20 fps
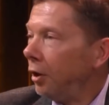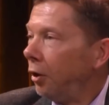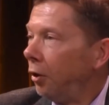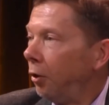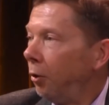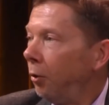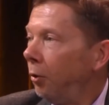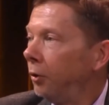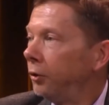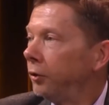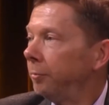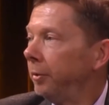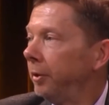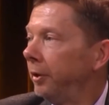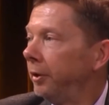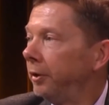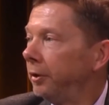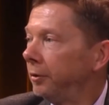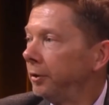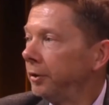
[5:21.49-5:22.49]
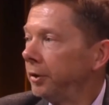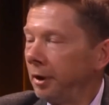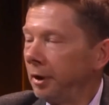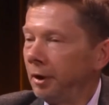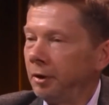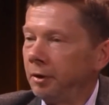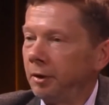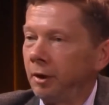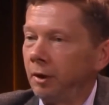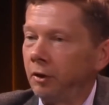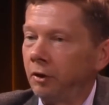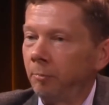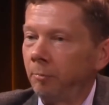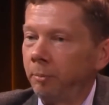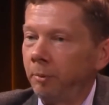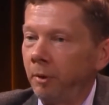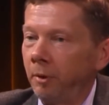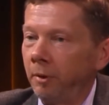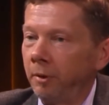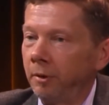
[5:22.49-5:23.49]
All spiritual teachings
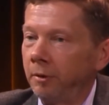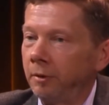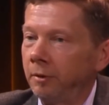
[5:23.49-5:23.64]
point